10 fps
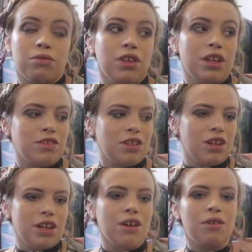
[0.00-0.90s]
Things that you're
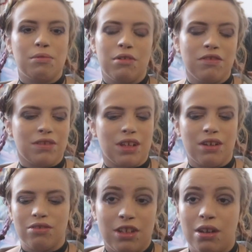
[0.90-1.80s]
like, oh, I'm over
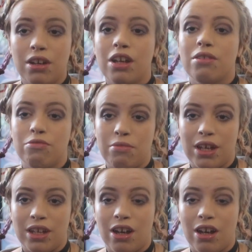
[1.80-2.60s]
that, coming over from me.